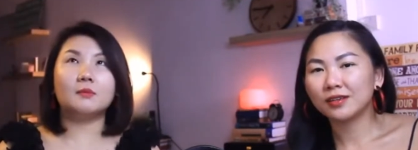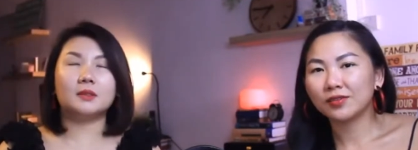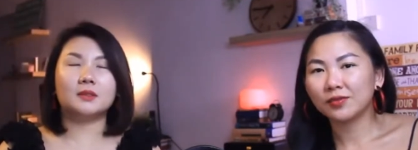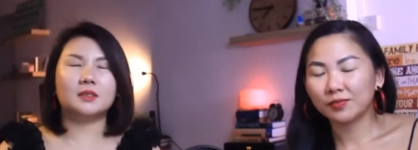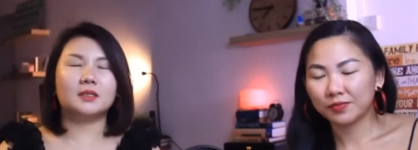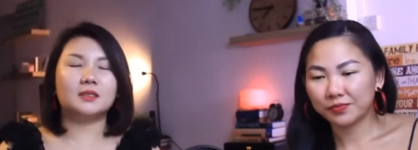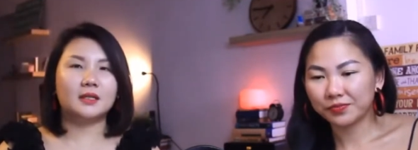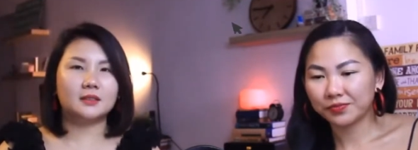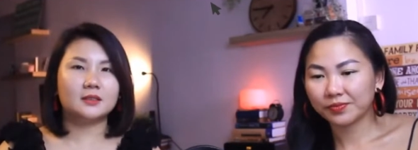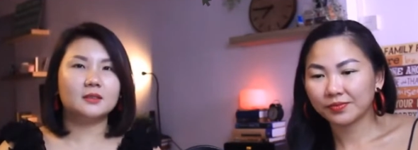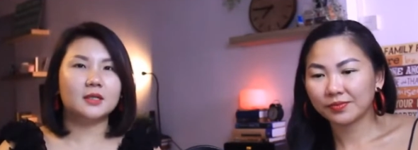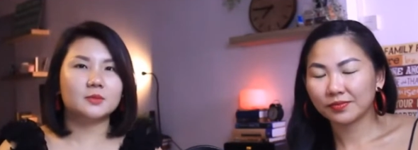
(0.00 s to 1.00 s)
Speaker 1: But the, the
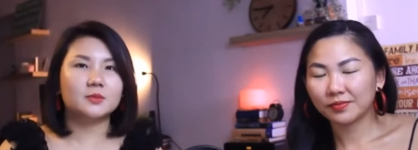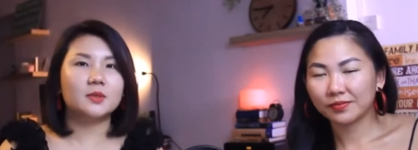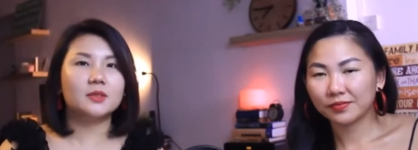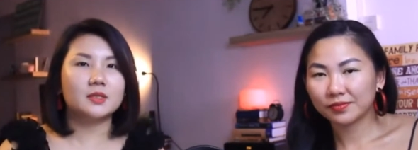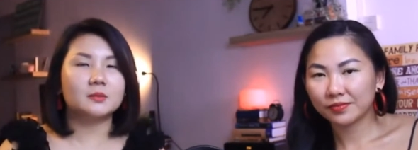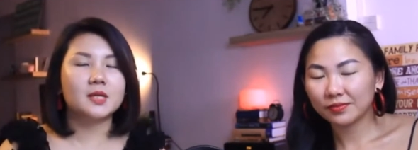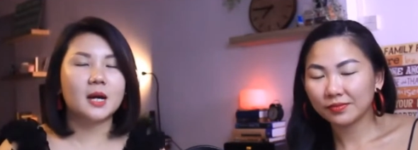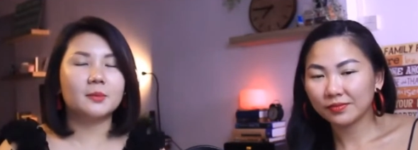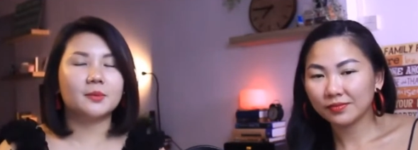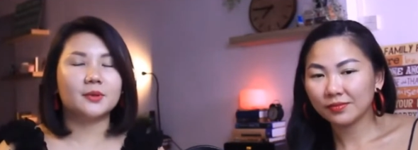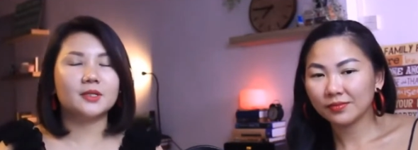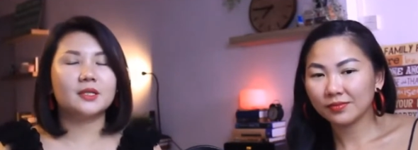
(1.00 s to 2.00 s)
article has been some time
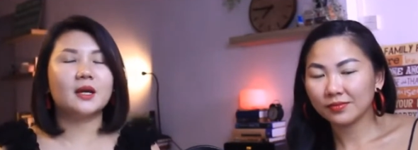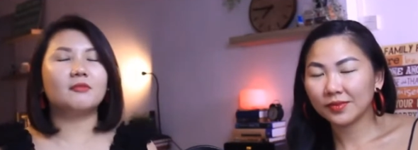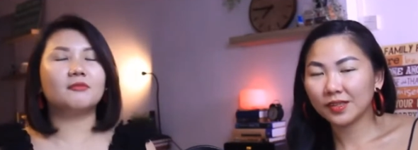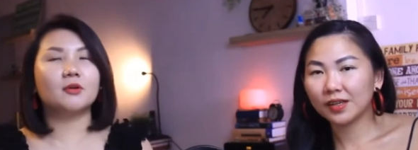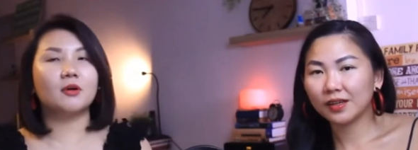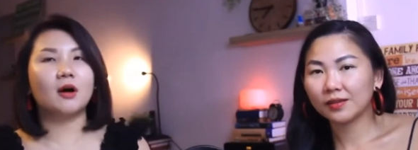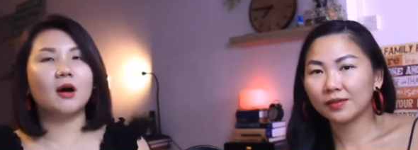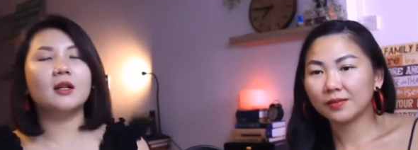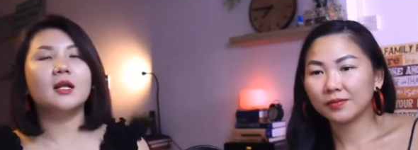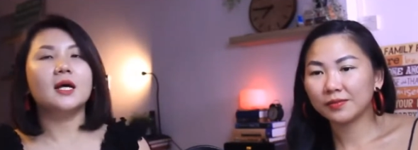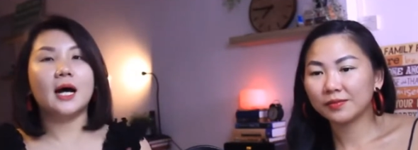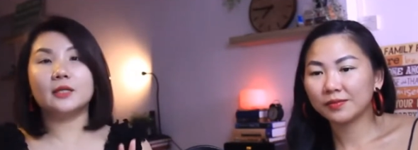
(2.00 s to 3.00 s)
already. I forgot.
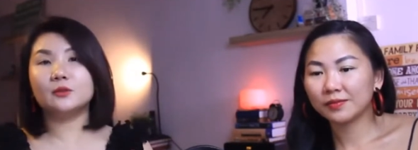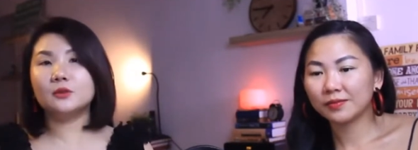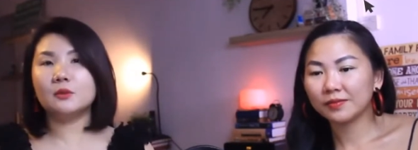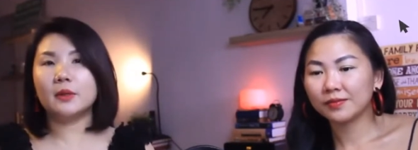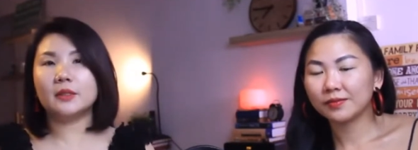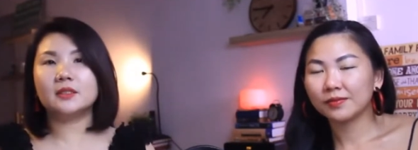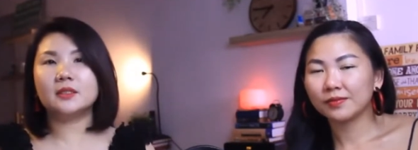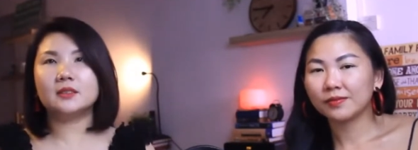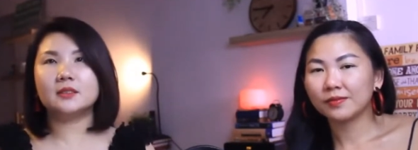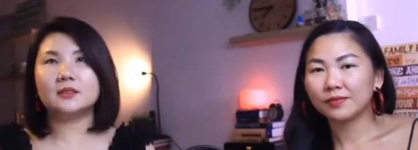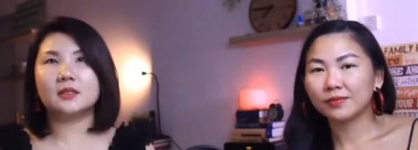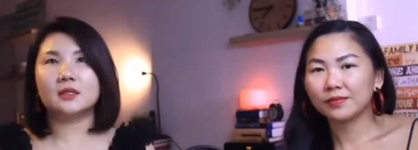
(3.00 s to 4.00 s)
Yeah. I don't know whether
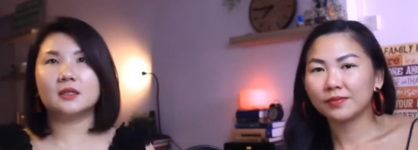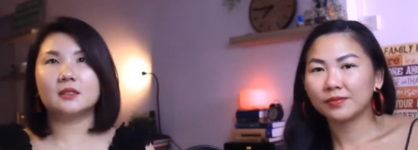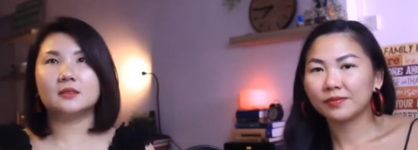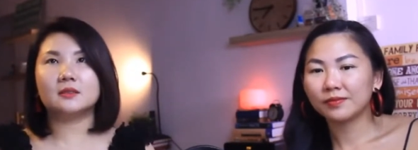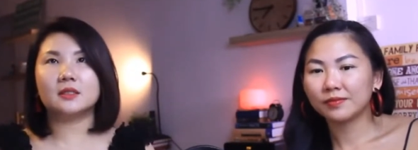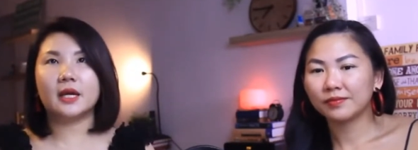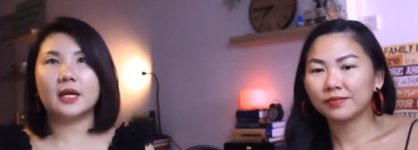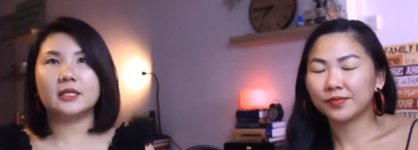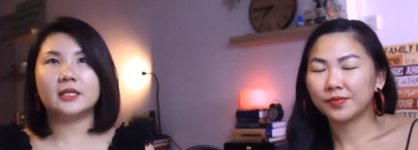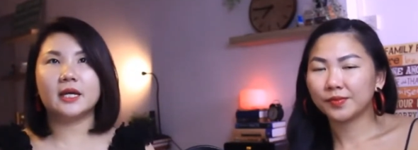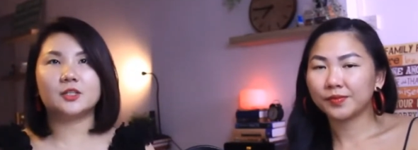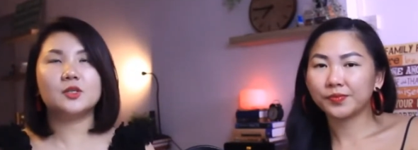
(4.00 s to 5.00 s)
uh, they,
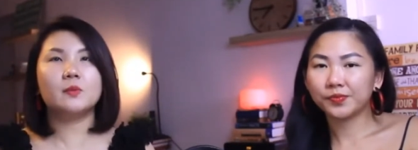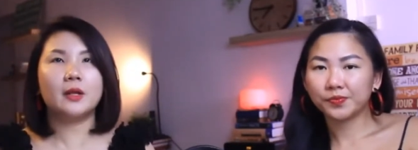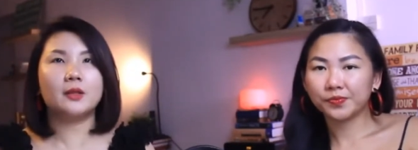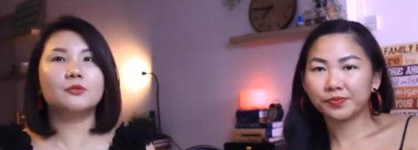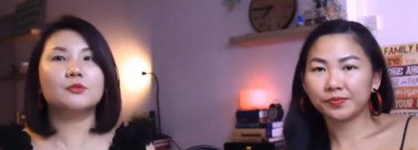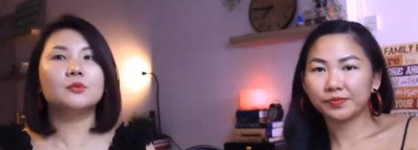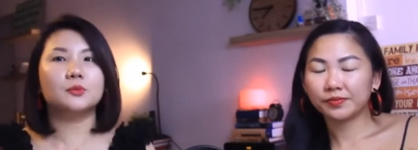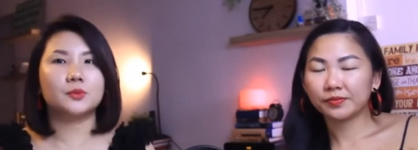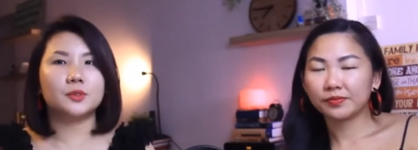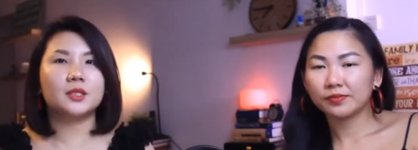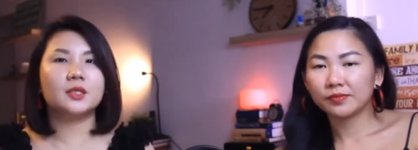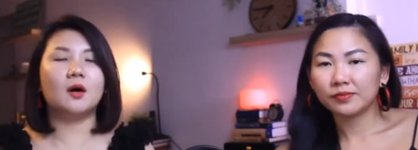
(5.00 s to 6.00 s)
he actually went through
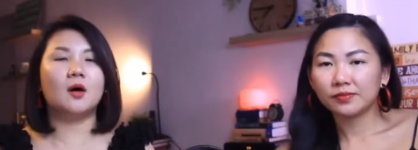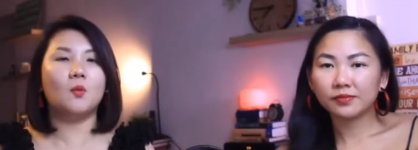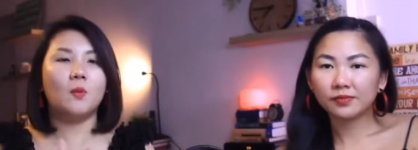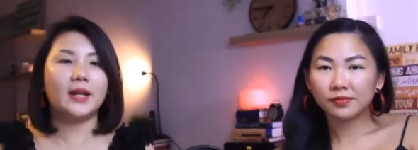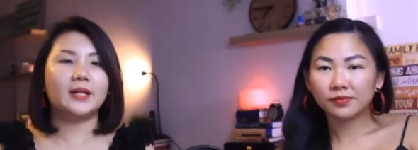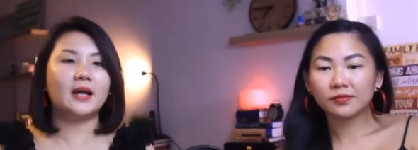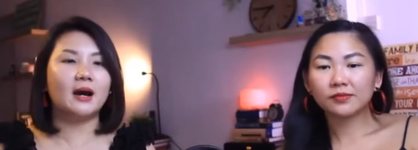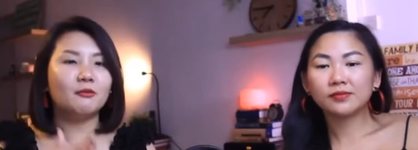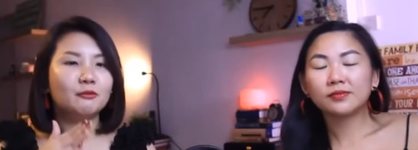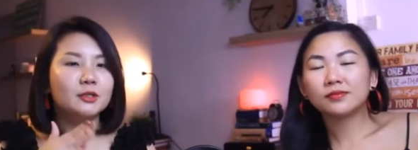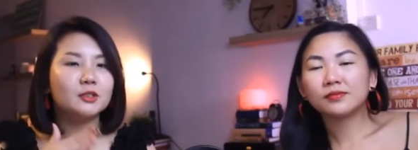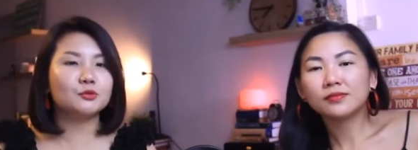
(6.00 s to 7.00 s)
with it or when
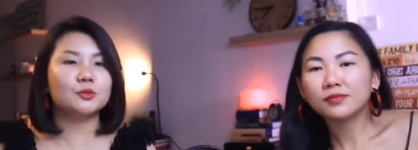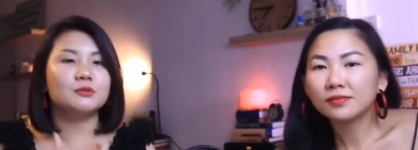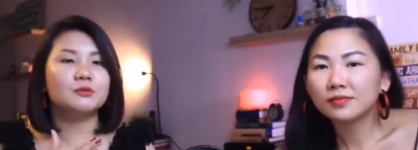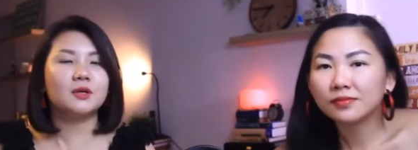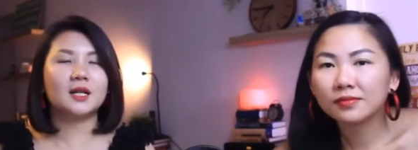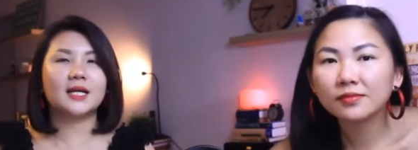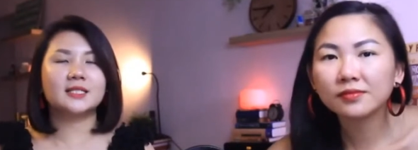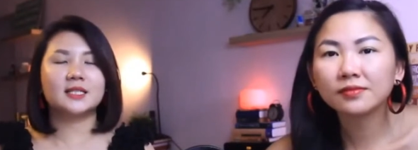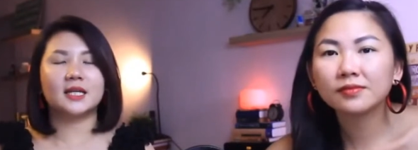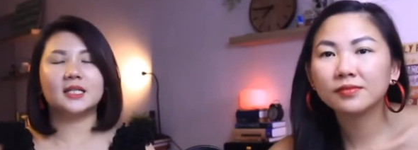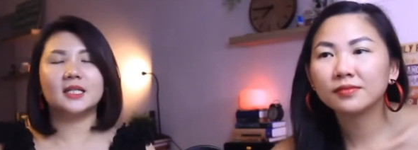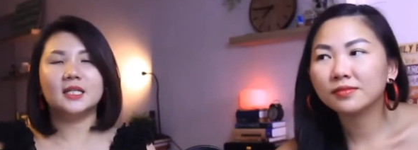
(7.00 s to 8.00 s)
halfway through he realized
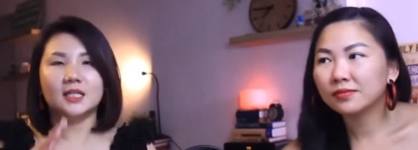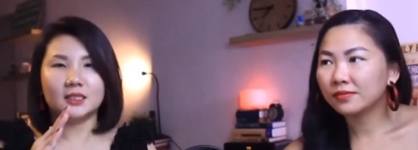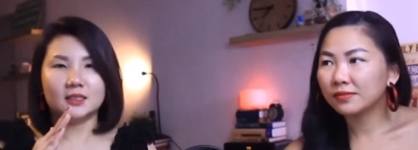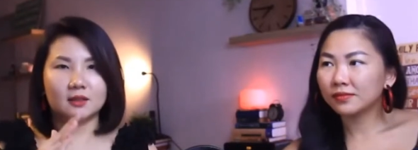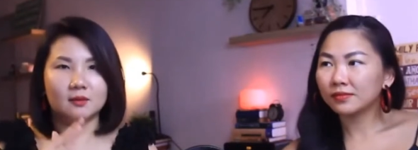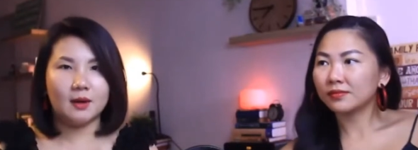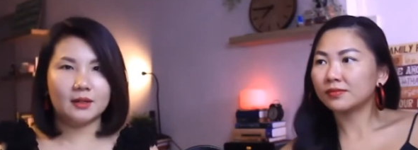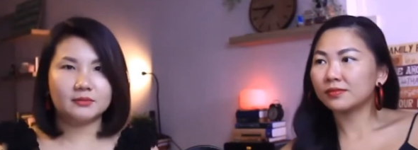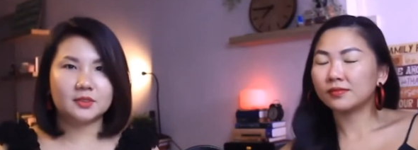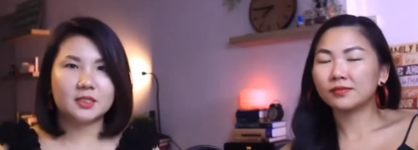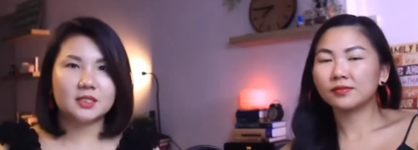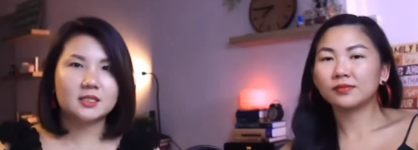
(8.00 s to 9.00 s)
that the
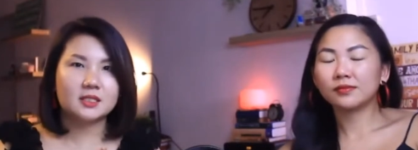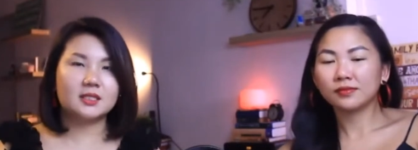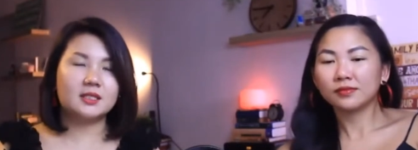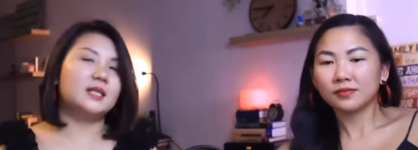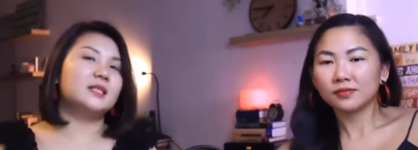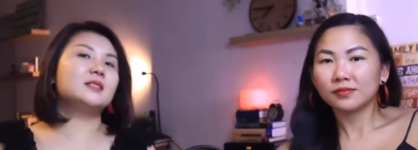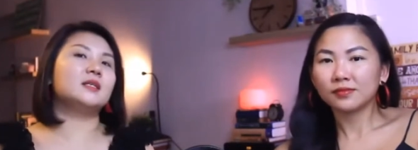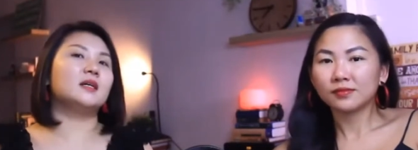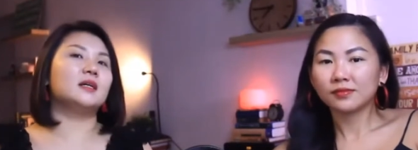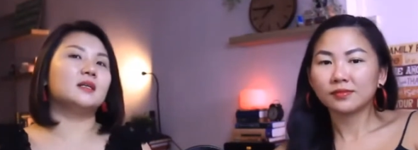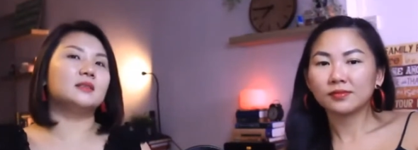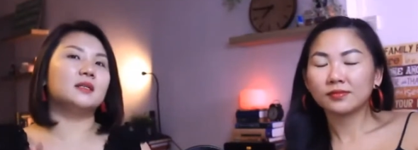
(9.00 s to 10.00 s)
wife didn't say yes.
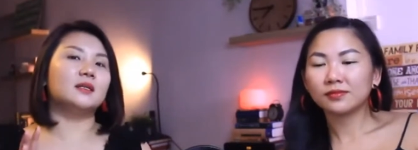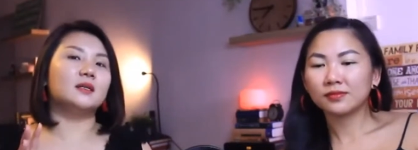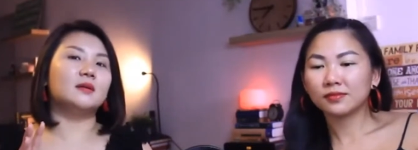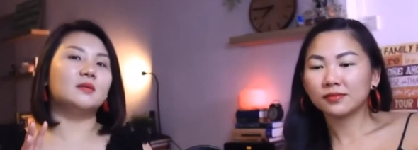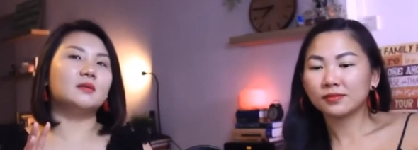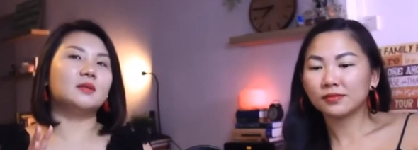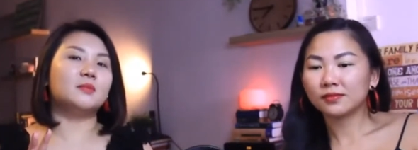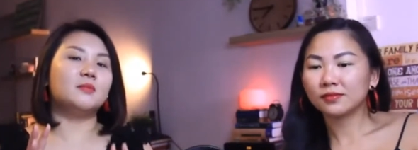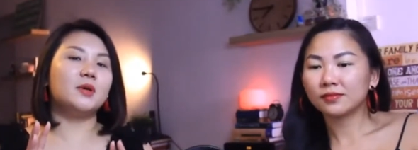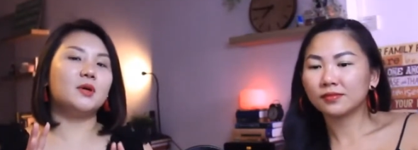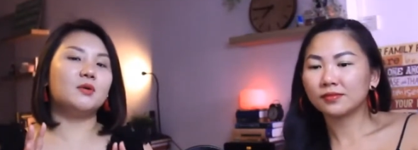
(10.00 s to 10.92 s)
Uh, the the male